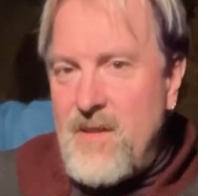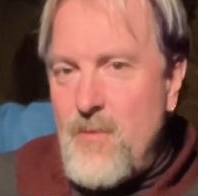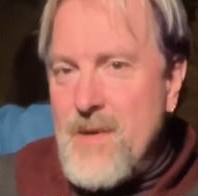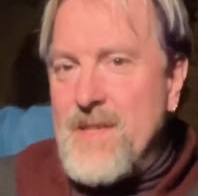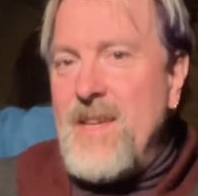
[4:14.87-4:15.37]
your
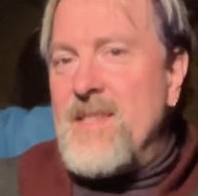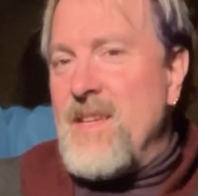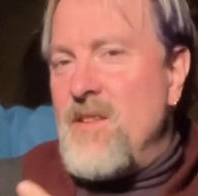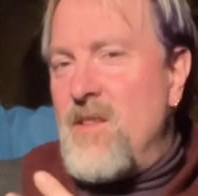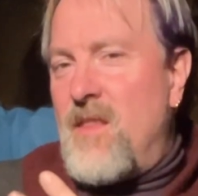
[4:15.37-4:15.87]
whiskies
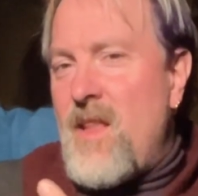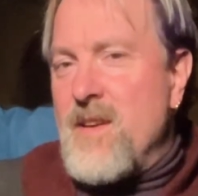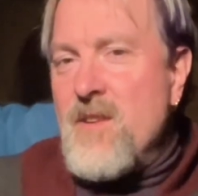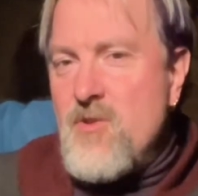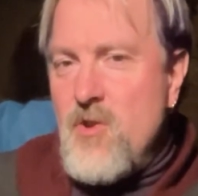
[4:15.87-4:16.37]
and you
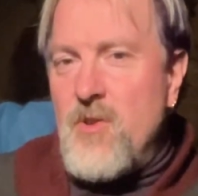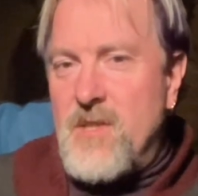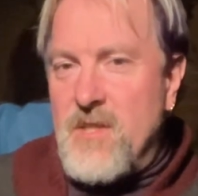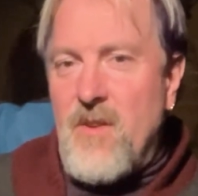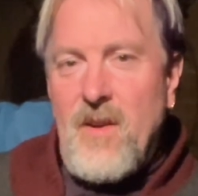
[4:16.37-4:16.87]
like a good
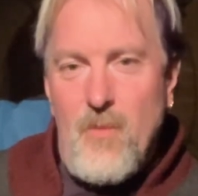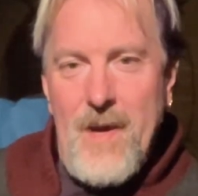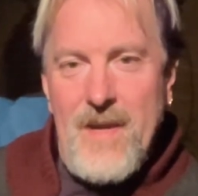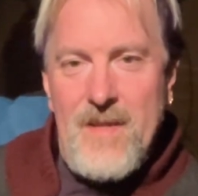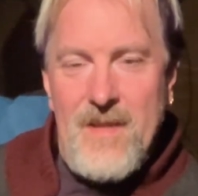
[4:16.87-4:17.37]
solid
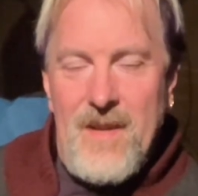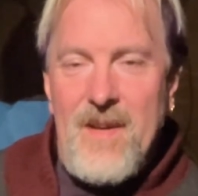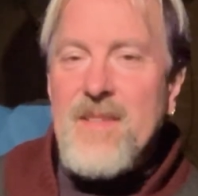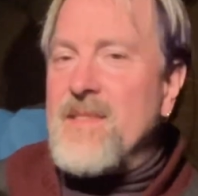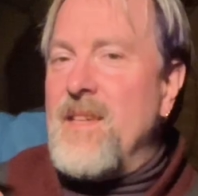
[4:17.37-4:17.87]
weighted
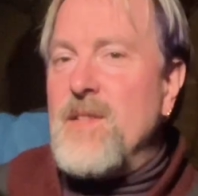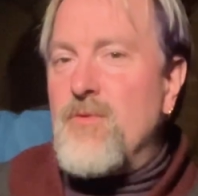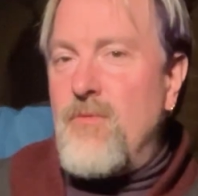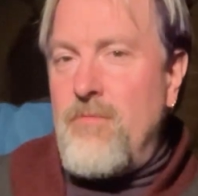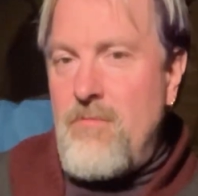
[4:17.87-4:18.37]
glass, it's
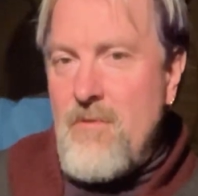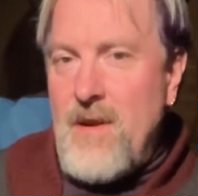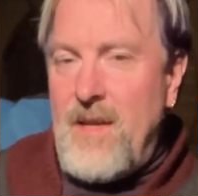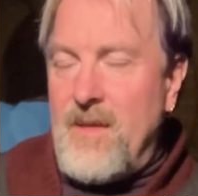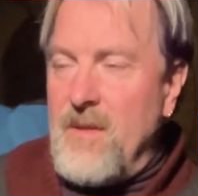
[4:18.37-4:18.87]

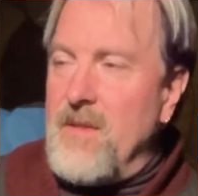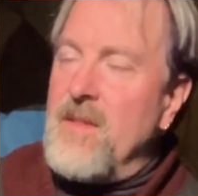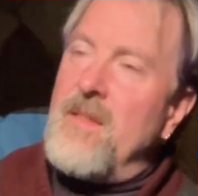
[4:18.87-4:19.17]
really good.